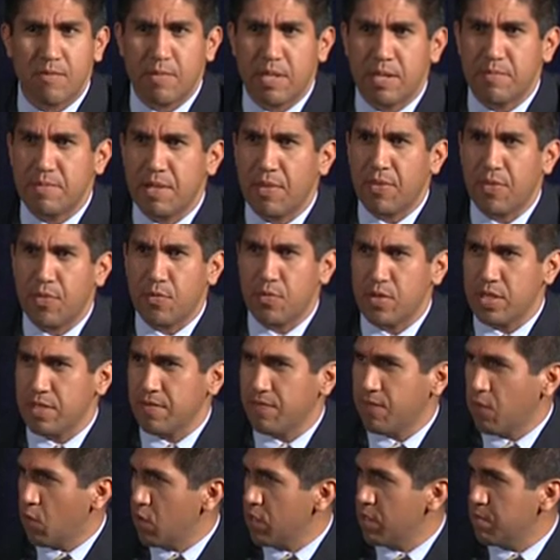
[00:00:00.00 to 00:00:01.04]
from him at 3,
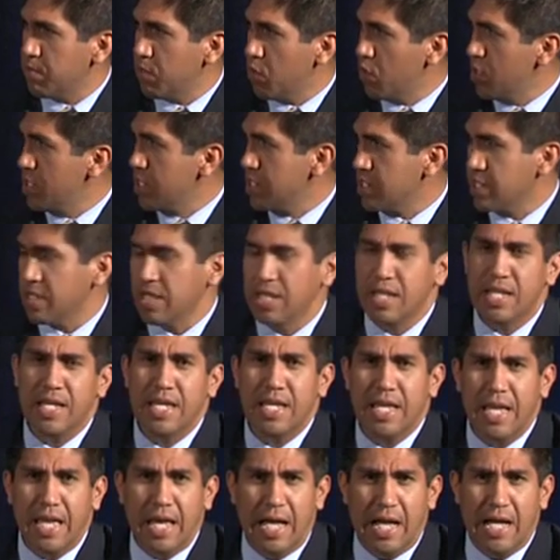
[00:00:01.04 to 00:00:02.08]
4 in the morning,
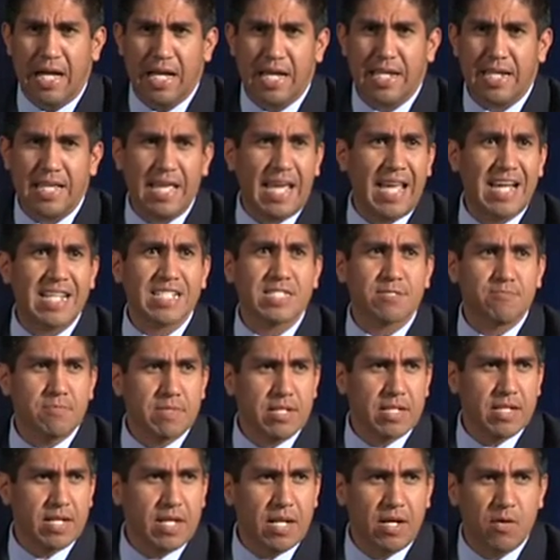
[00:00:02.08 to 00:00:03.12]
and he asked
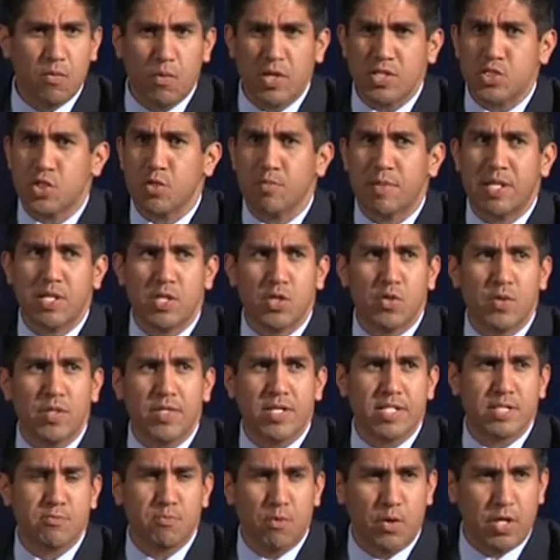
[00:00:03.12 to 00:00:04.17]
me, what you been doing
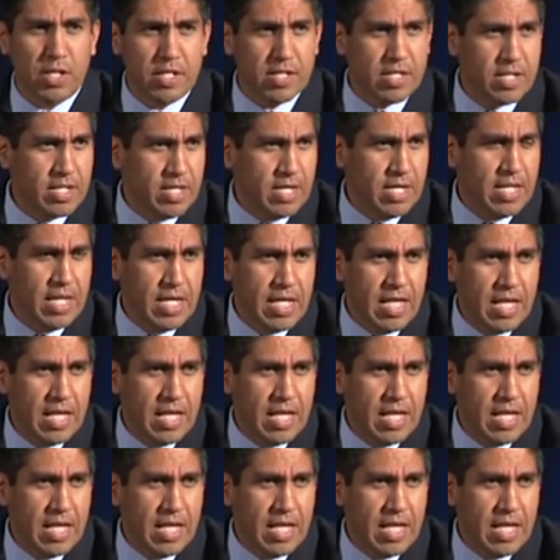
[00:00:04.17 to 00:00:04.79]
this morning?